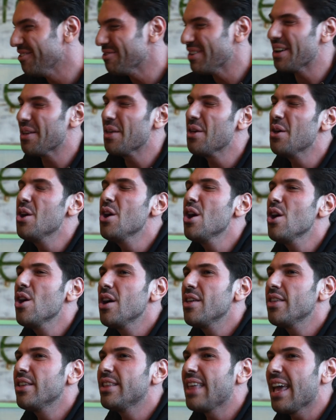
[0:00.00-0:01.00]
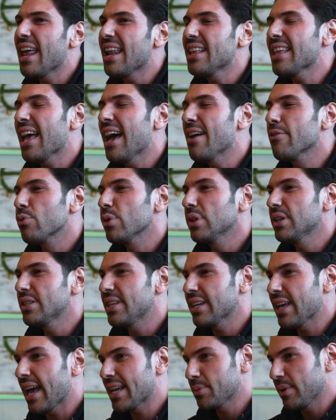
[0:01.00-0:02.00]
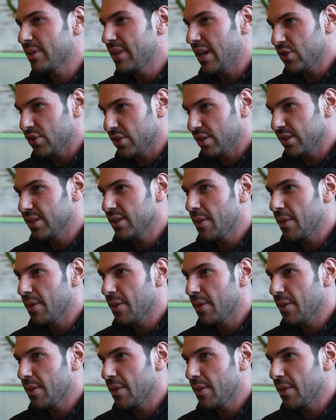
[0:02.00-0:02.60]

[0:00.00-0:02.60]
but they need to have realistic expectations.